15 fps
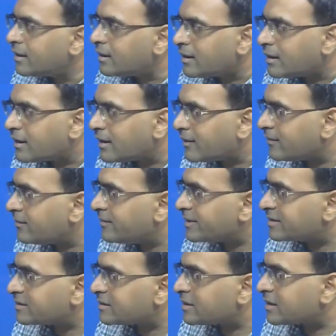
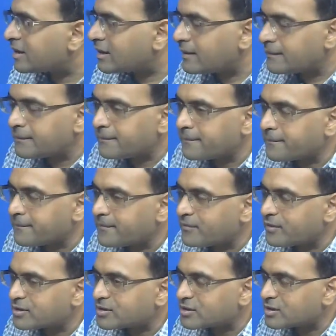with
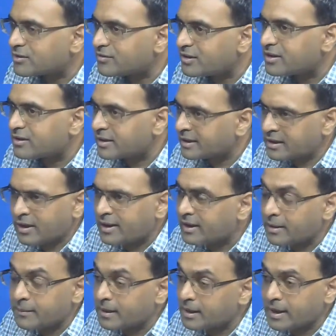filtering, right?
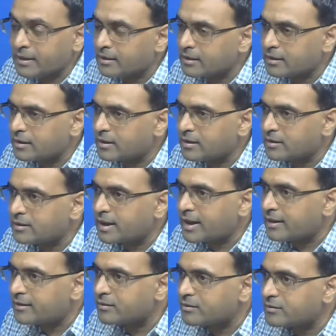I mean, and
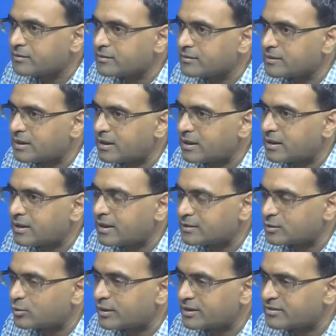than
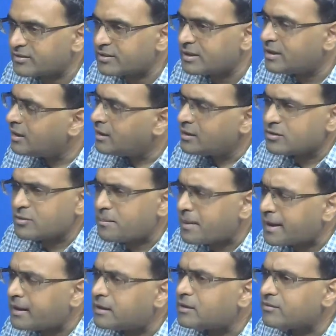otherwise.
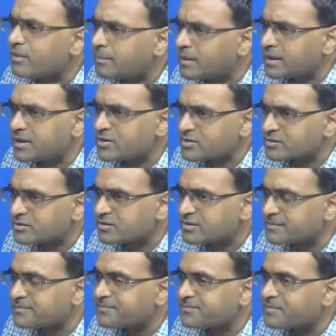Plenty of
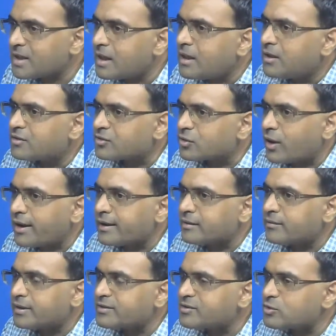applications. So I
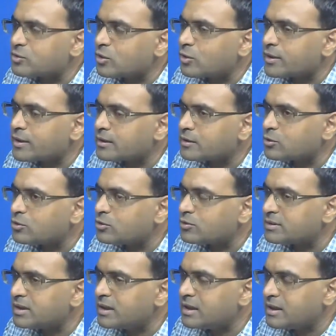advise you to look into
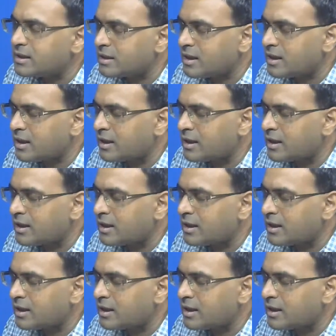the